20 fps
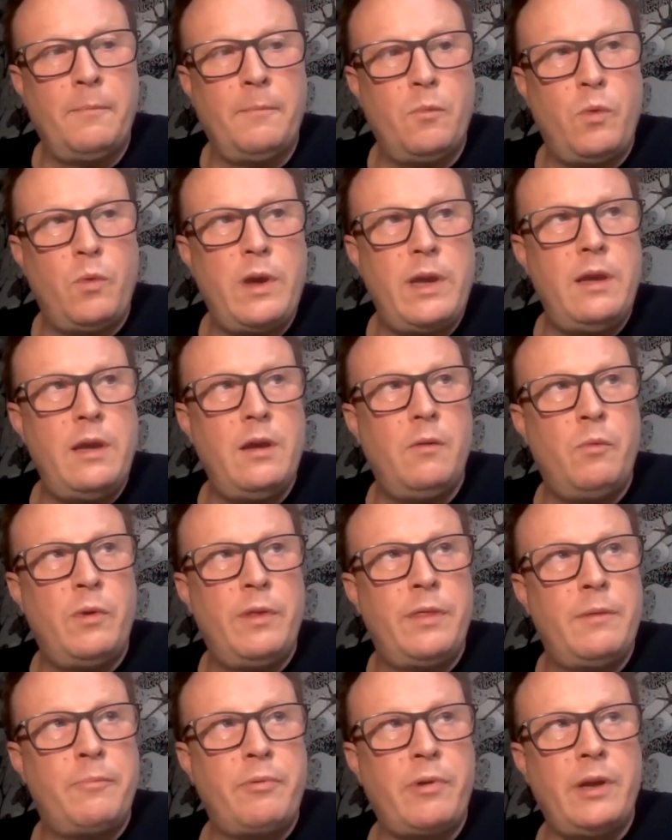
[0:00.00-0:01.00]

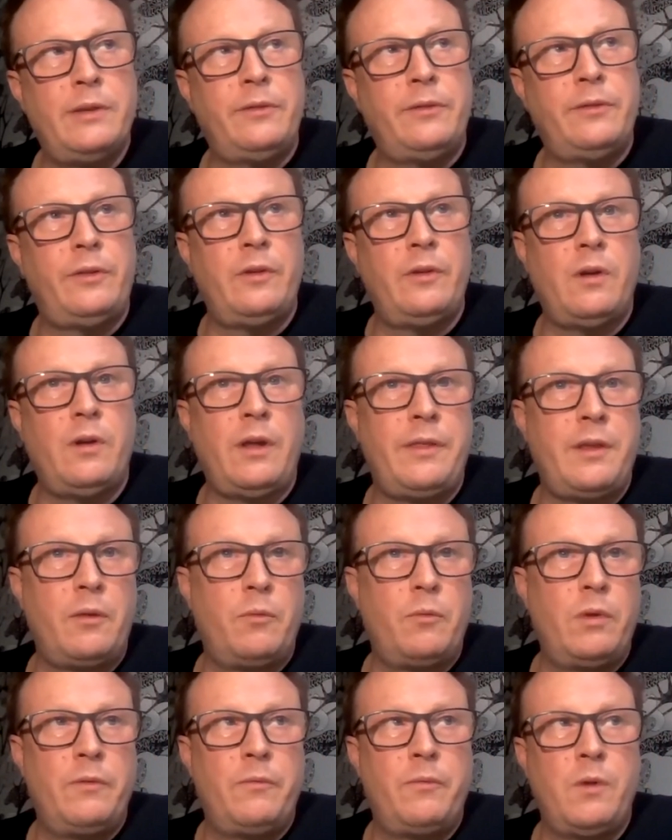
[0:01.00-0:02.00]
with the brands that I
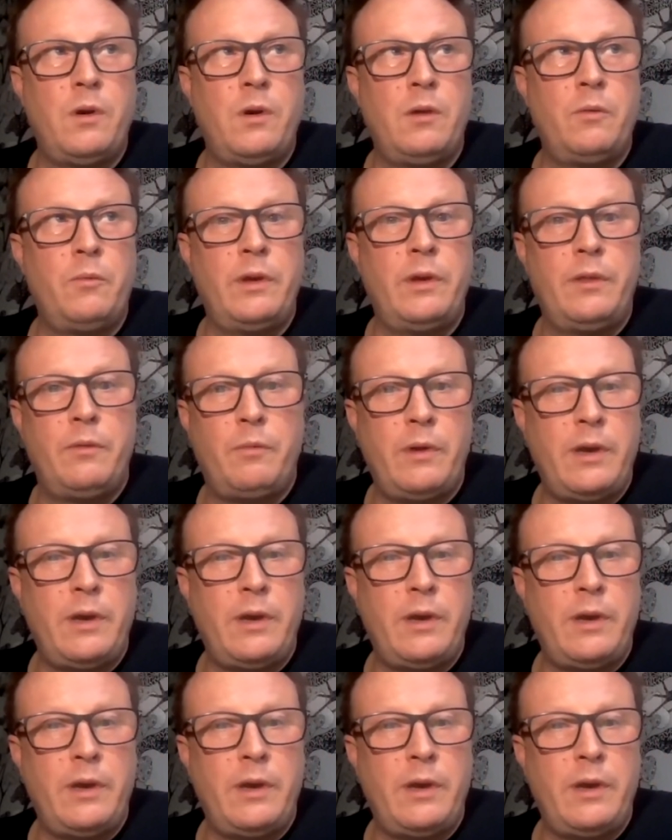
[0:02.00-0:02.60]
think we've worked with,